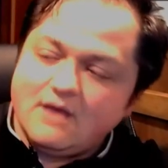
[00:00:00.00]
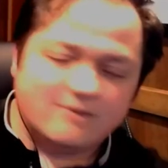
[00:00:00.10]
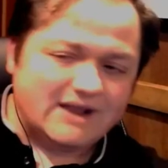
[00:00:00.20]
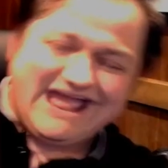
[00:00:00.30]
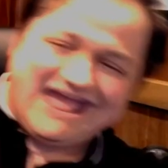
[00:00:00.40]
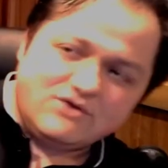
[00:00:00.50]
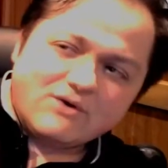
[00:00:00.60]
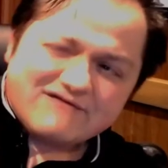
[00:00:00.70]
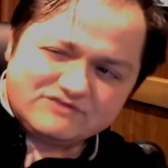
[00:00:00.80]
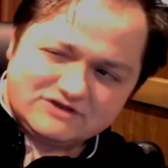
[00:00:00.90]
But like, you
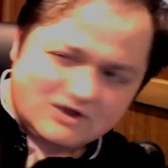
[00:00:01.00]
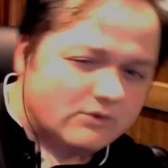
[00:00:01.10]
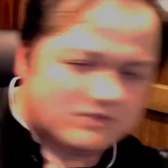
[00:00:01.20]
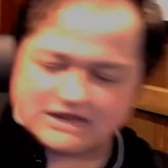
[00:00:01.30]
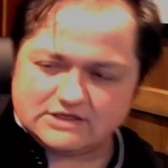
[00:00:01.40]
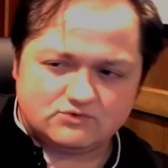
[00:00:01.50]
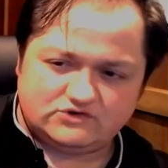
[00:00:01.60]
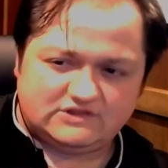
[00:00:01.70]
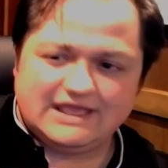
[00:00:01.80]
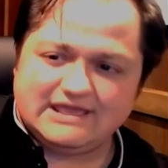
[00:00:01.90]
don't have to know what that
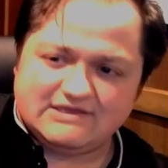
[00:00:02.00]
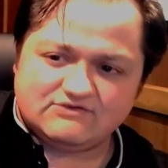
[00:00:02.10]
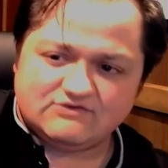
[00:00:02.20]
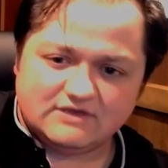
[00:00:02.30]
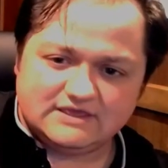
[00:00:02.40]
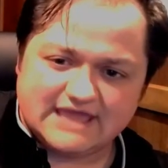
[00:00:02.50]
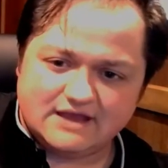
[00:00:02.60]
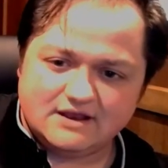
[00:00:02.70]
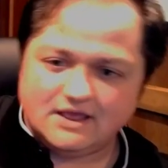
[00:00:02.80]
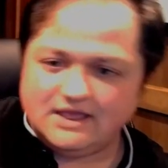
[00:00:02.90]
huge thing is yet.